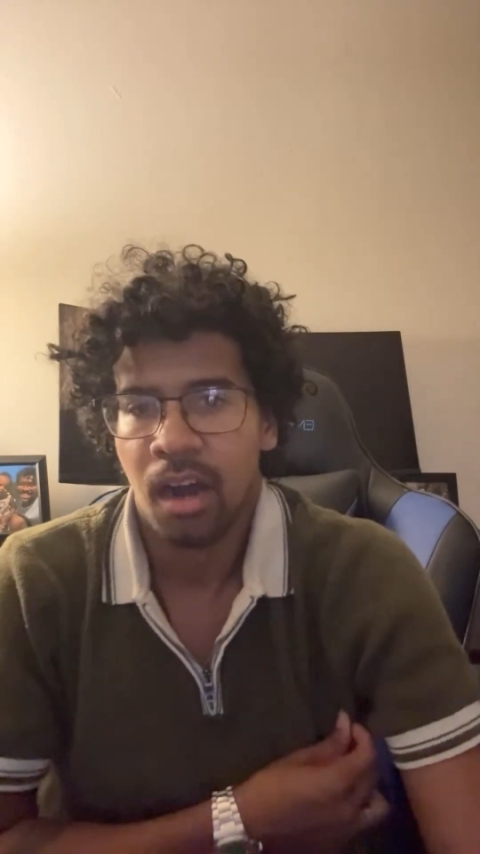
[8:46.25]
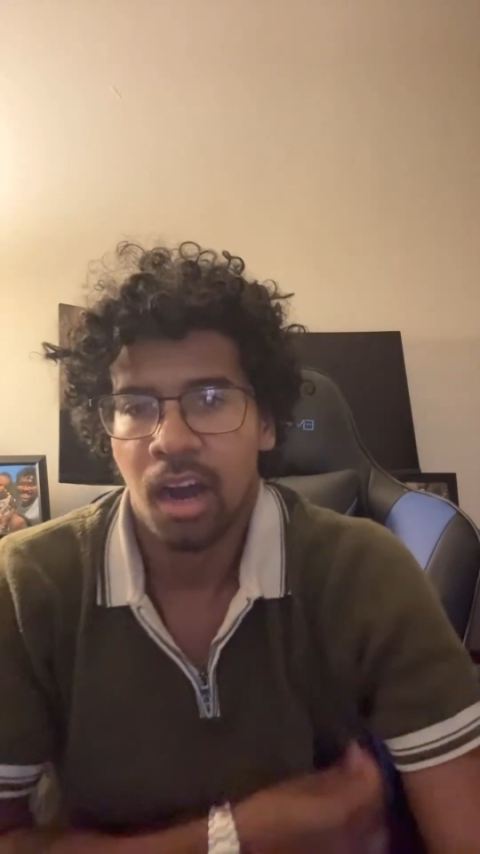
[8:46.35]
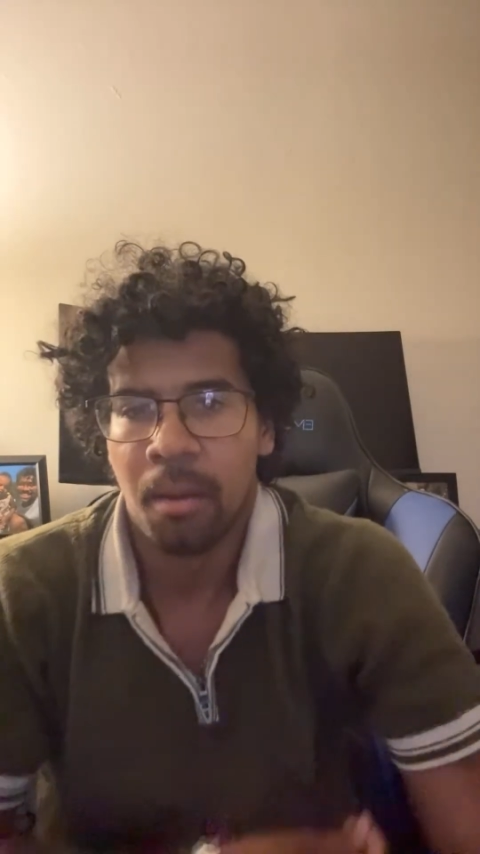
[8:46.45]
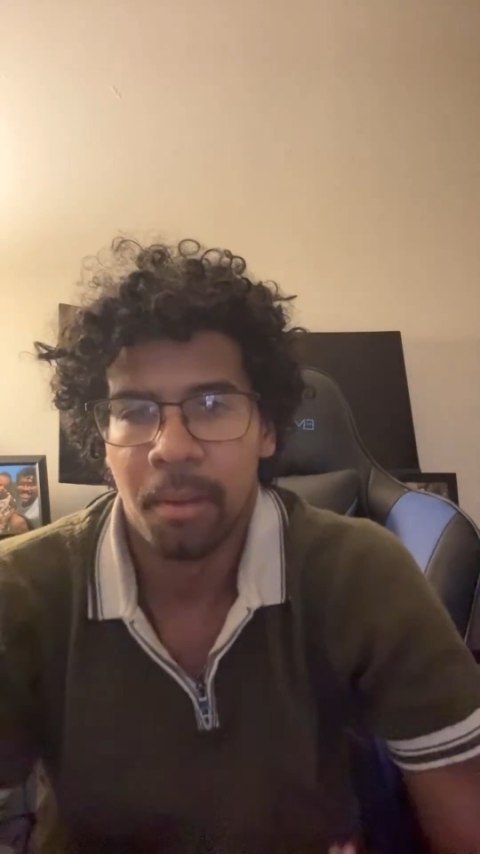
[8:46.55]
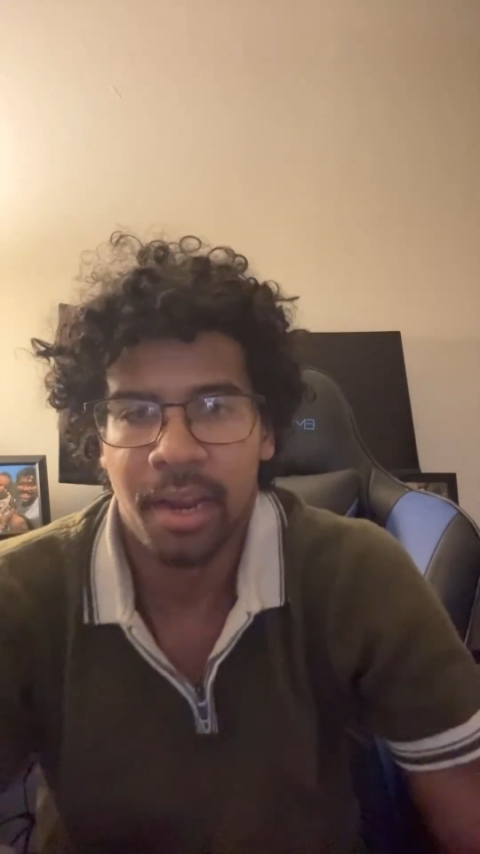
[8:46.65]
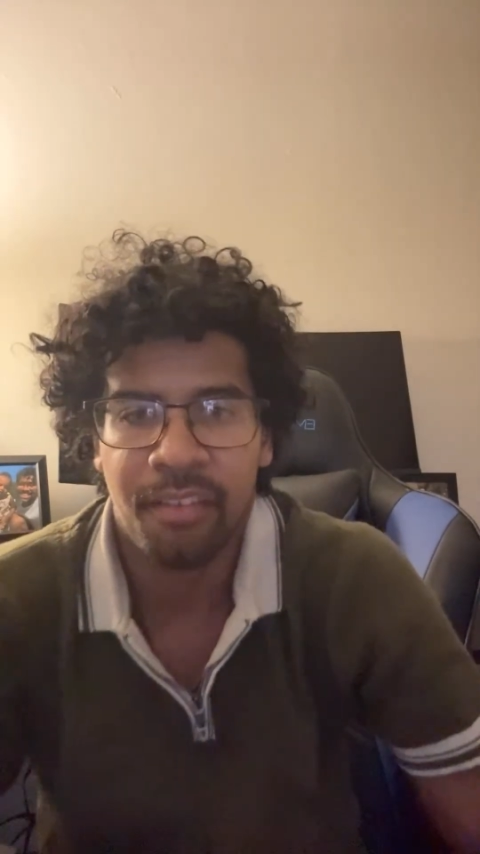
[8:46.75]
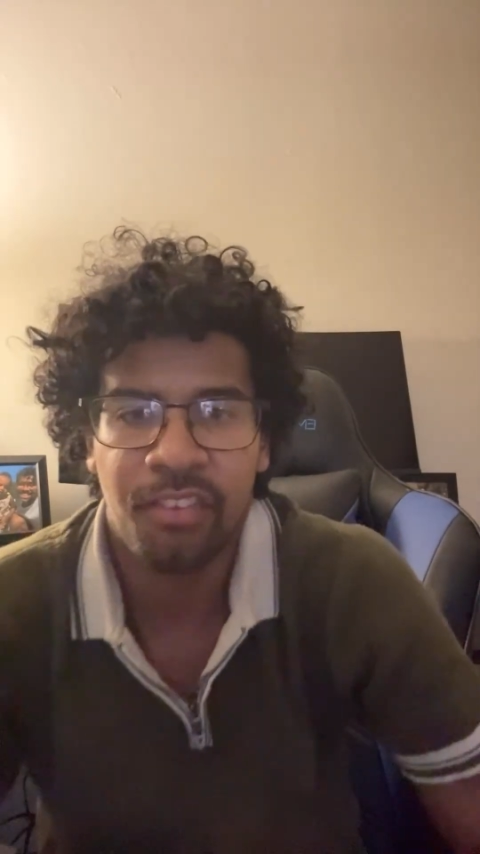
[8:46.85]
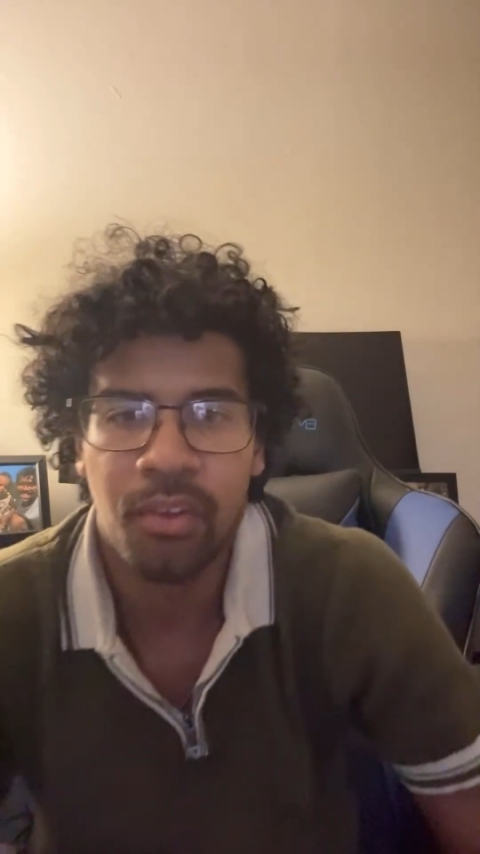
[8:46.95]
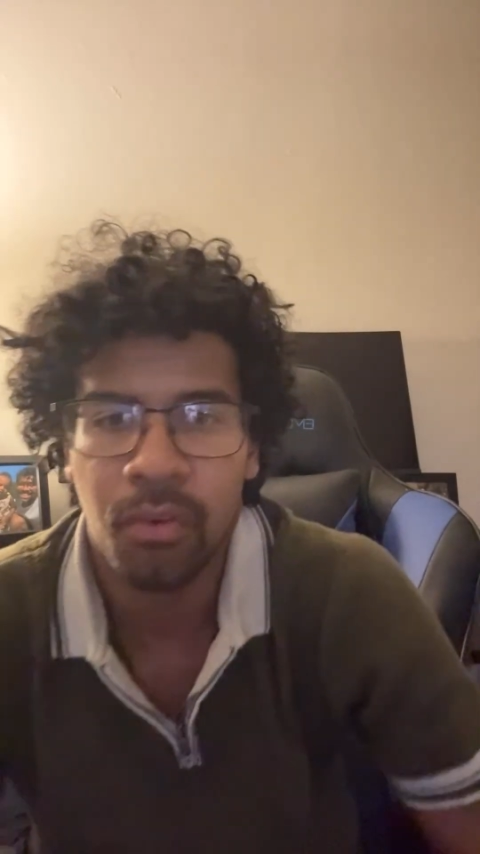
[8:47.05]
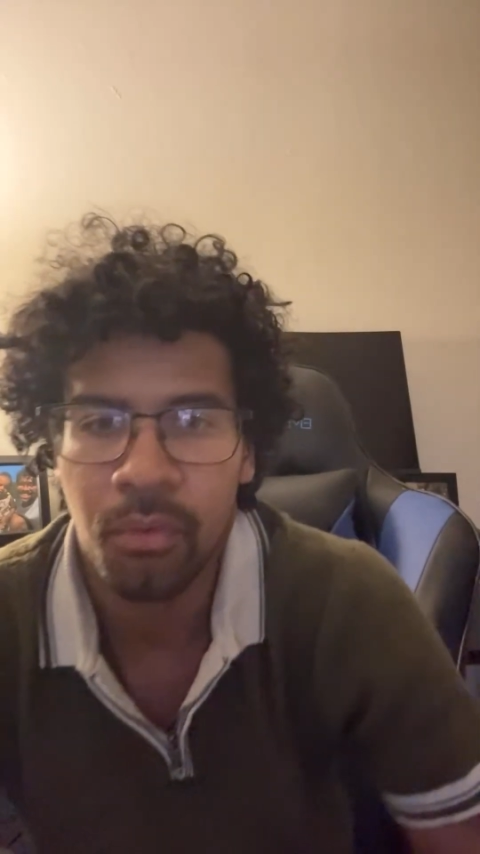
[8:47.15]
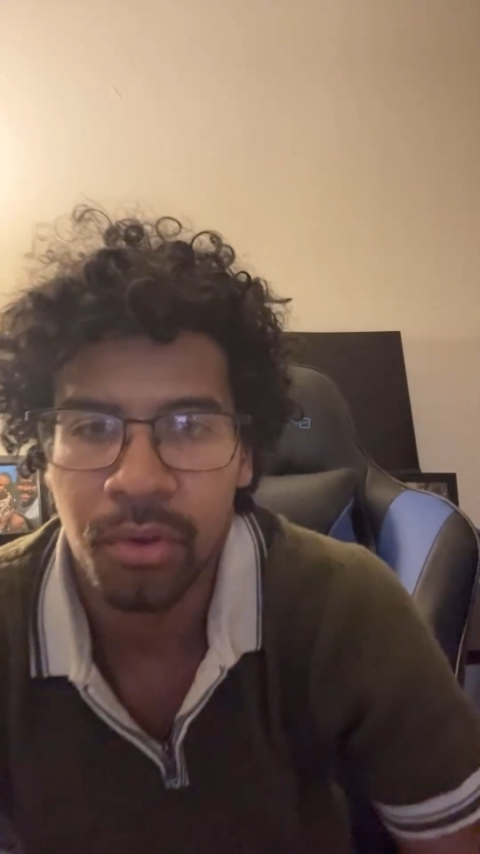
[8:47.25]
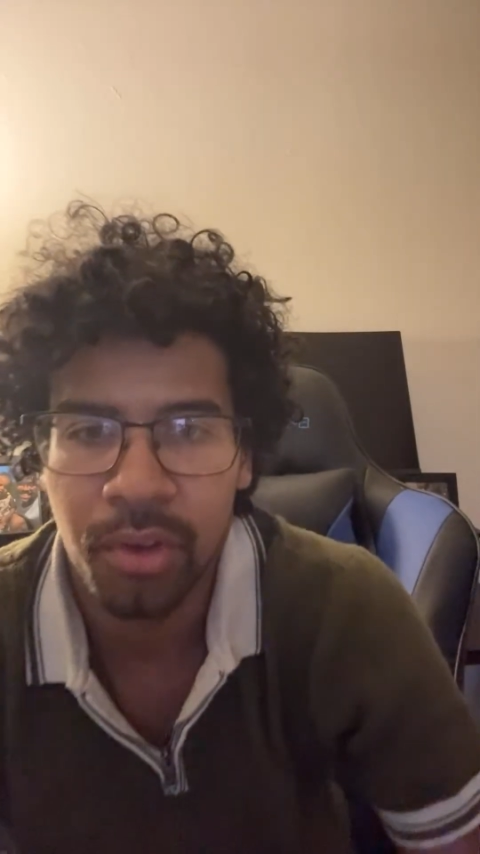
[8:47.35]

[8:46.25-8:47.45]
And if you